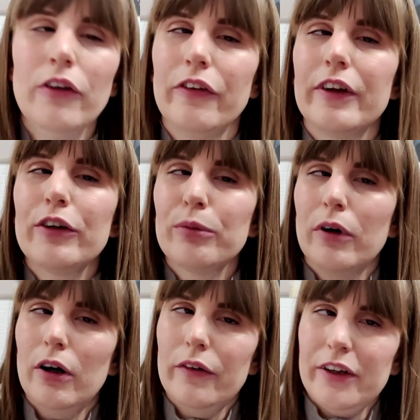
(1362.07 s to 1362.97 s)
So these
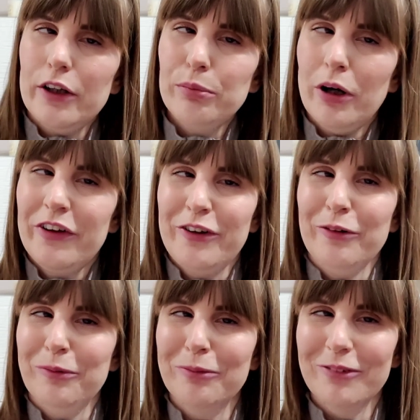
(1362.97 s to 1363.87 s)
were, the only price
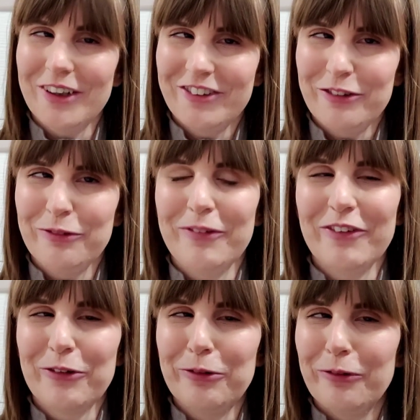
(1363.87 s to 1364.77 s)
I remember actually from
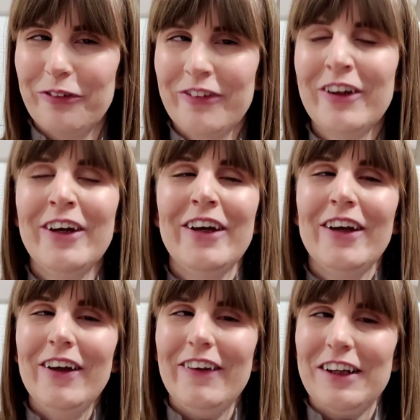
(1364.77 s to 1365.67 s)
this haul was
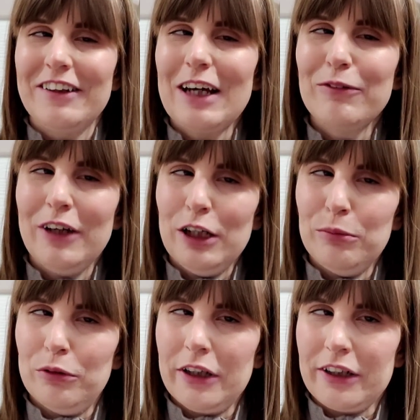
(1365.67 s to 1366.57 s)
the Adapt
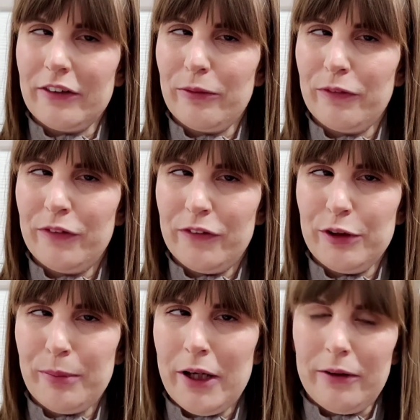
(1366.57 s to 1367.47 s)
Animal Leggings were
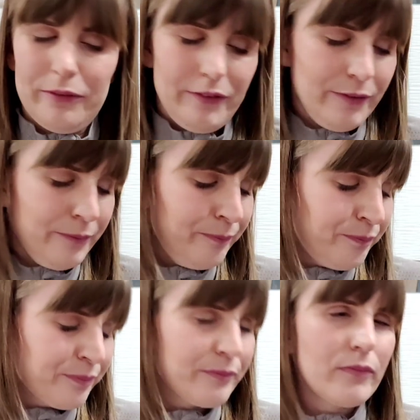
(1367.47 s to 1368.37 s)
£50,
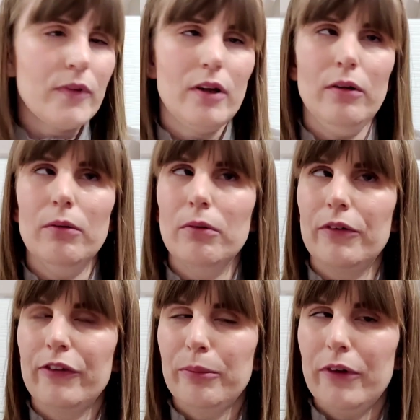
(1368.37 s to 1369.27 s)

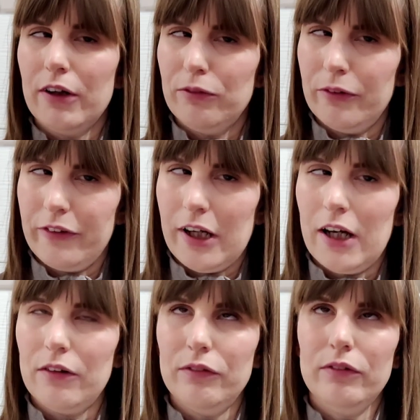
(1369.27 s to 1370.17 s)
whereas some of the other ones I
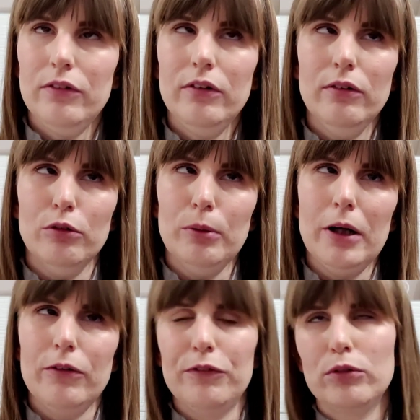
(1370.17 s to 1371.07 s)
have
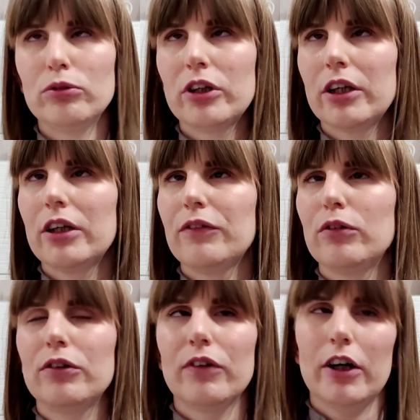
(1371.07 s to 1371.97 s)
around 40,
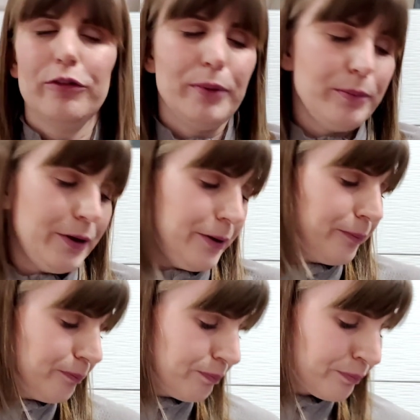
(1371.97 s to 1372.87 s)
45 maybe.